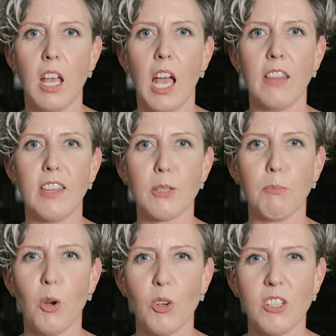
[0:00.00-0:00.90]
and there's a
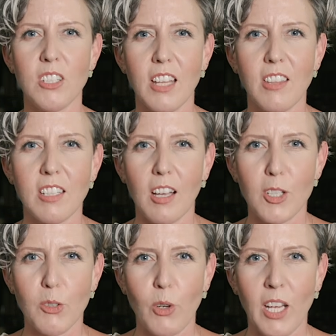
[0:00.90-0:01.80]
pond and the
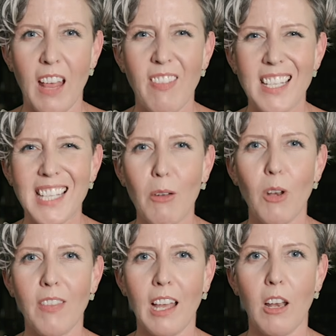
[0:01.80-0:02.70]
ducks are on it and they sound
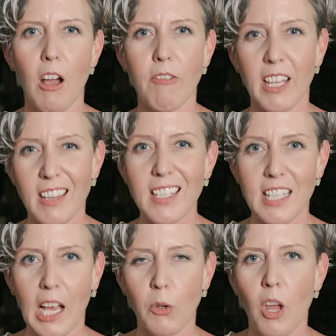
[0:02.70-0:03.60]
like they're laughing, this
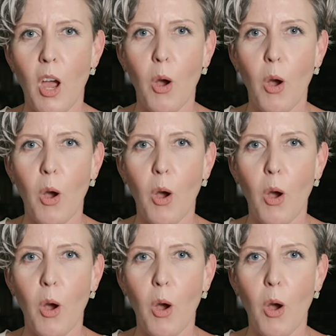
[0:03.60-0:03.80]
sound.